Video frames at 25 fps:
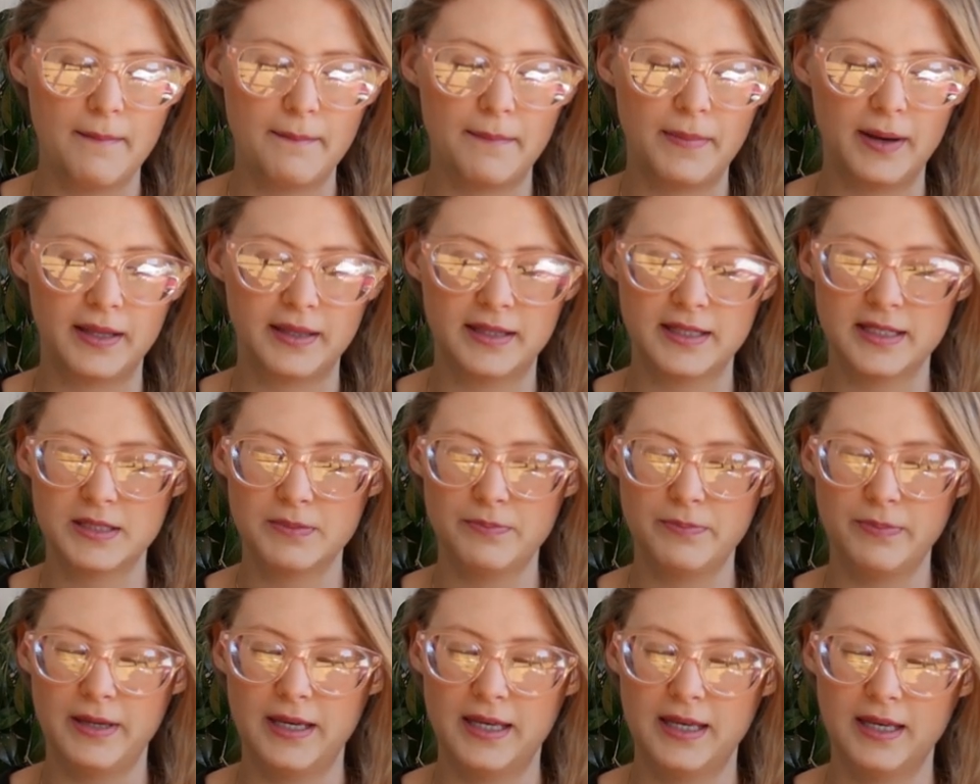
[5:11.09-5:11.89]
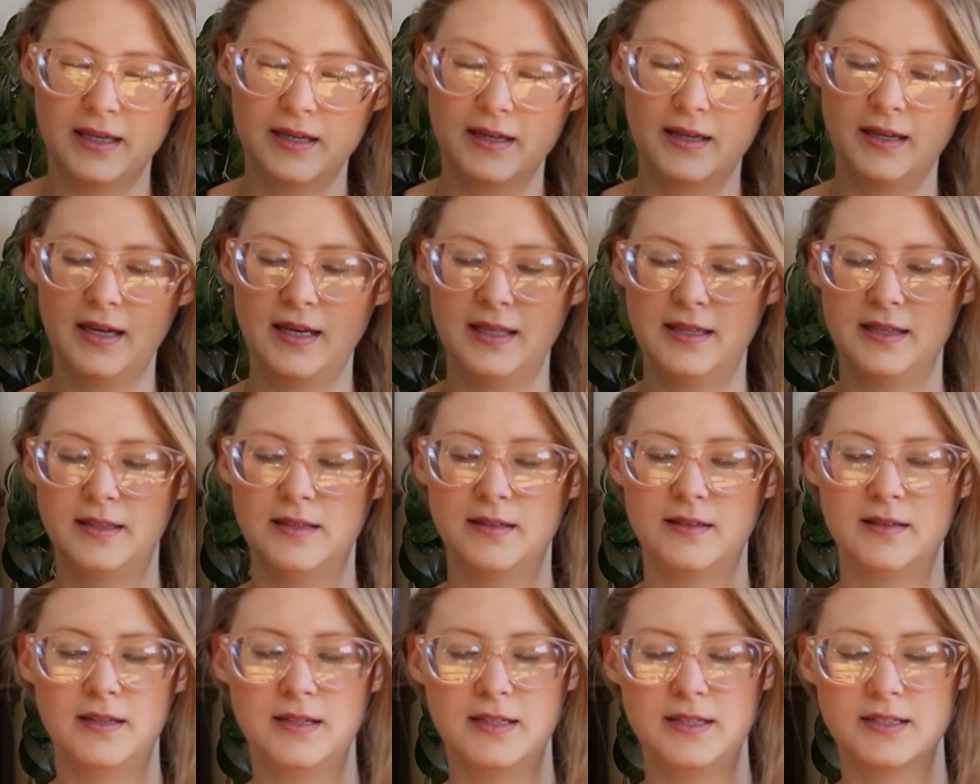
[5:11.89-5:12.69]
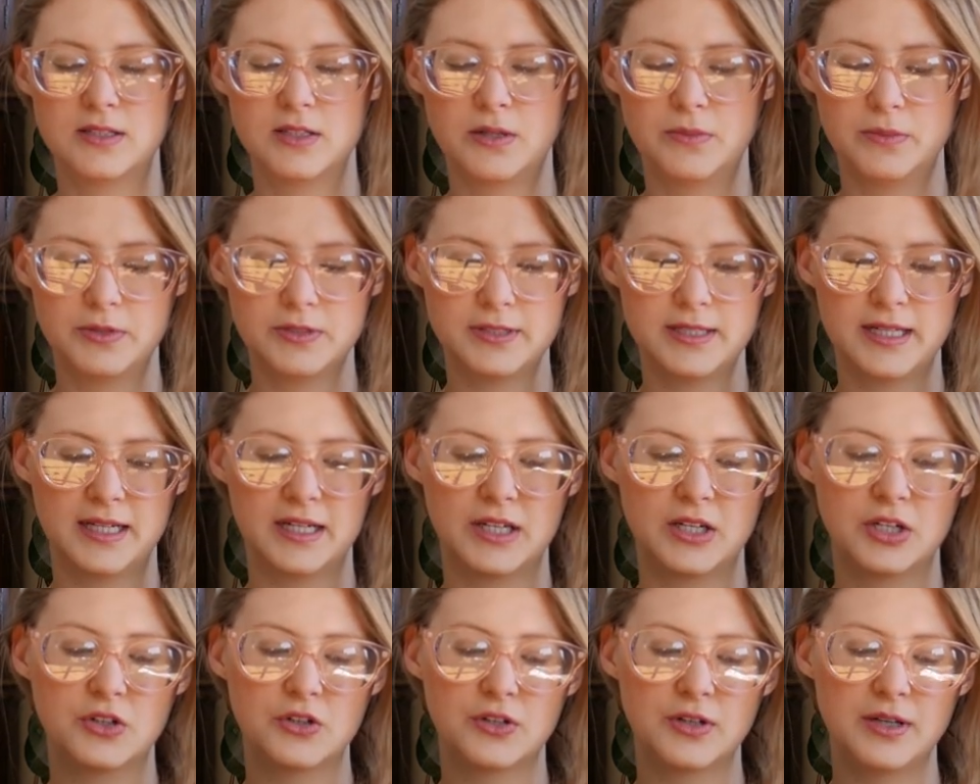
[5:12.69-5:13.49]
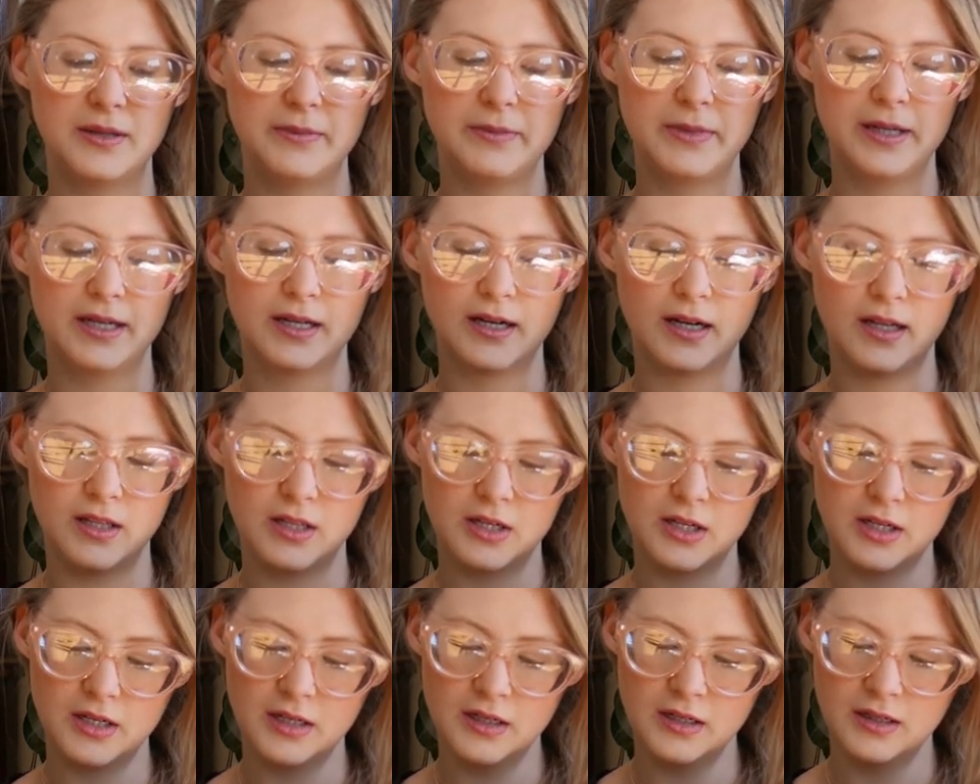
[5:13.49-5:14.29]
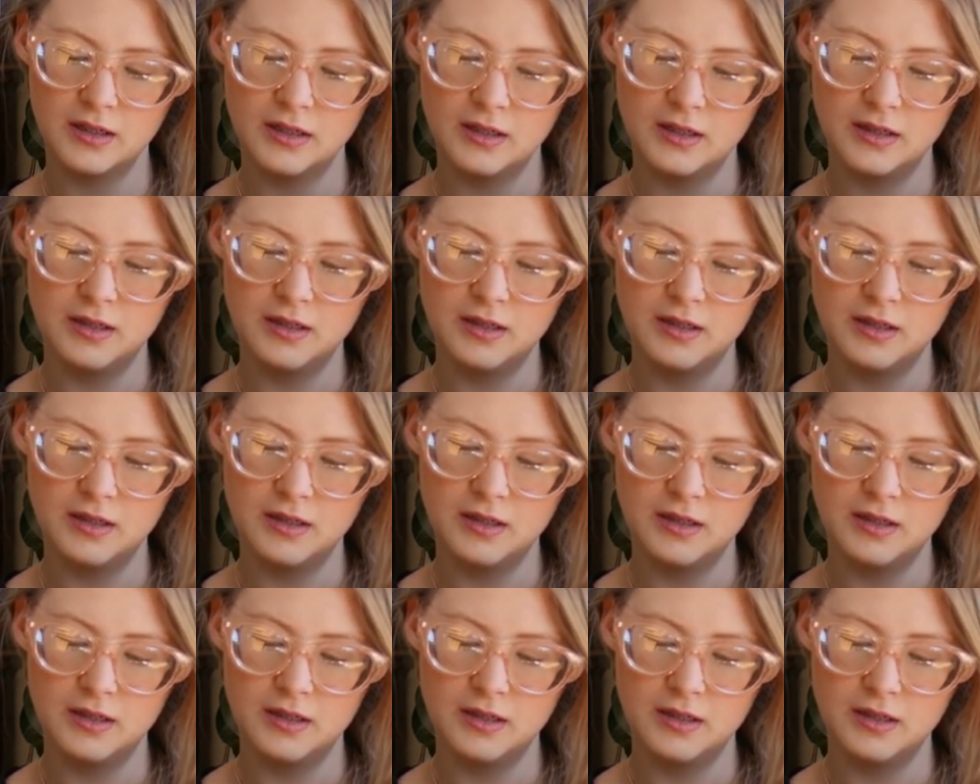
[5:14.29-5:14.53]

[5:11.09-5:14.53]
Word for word: but this pink, and it's almost like a creamy color,